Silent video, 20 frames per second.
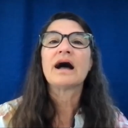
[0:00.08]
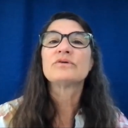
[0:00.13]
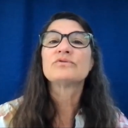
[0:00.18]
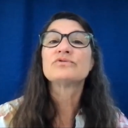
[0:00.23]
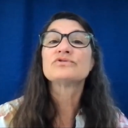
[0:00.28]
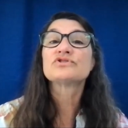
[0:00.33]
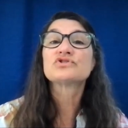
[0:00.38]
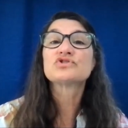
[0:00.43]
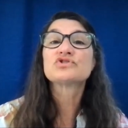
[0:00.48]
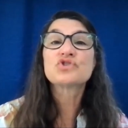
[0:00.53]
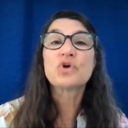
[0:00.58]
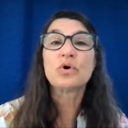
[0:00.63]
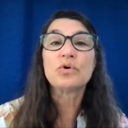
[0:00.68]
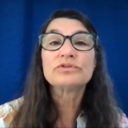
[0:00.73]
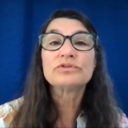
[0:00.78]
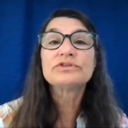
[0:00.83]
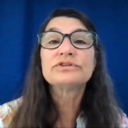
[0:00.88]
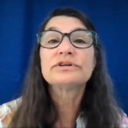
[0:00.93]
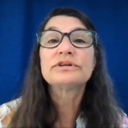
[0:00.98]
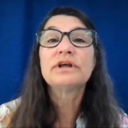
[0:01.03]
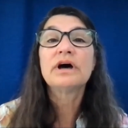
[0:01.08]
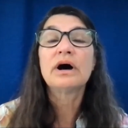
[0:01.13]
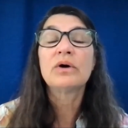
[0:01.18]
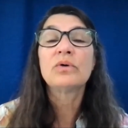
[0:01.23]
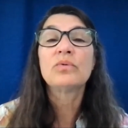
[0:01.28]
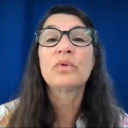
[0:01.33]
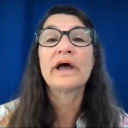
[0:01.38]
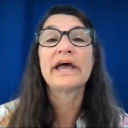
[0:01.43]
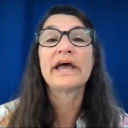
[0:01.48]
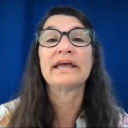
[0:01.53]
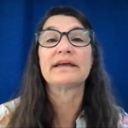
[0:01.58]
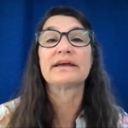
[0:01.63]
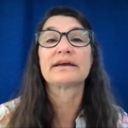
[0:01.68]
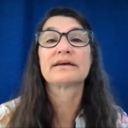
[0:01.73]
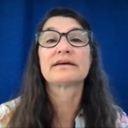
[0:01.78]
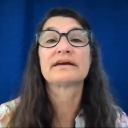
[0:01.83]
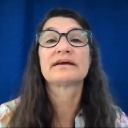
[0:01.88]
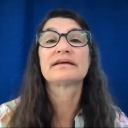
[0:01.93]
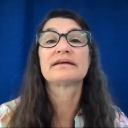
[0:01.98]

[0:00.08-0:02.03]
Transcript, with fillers: was jolted awake